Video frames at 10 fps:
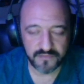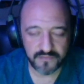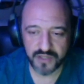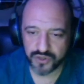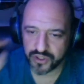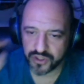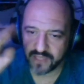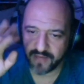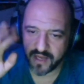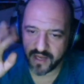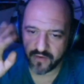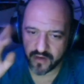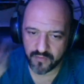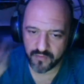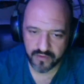So you can play
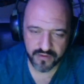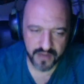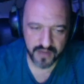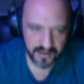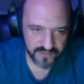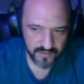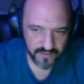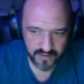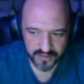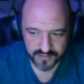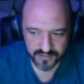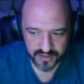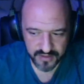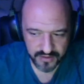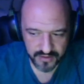around with the left and right mouse
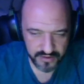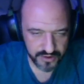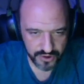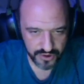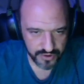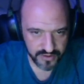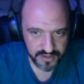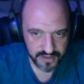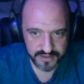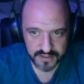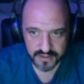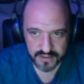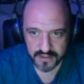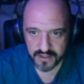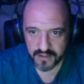button. You can shoot things.
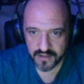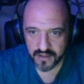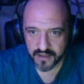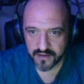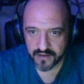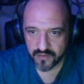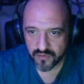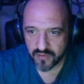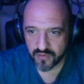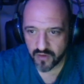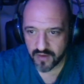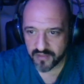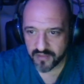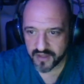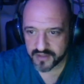They will blow up
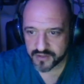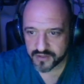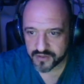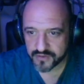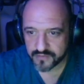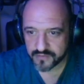things. So